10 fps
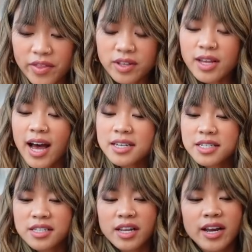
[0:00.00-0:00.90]
then the last
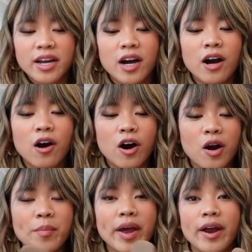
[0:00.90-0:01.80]
thing that I got are
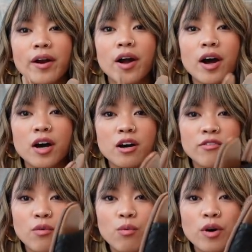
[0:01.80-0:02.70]
a pair
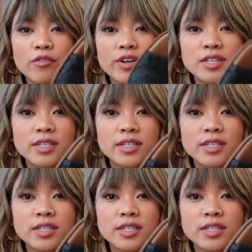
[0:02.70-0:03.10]
of woven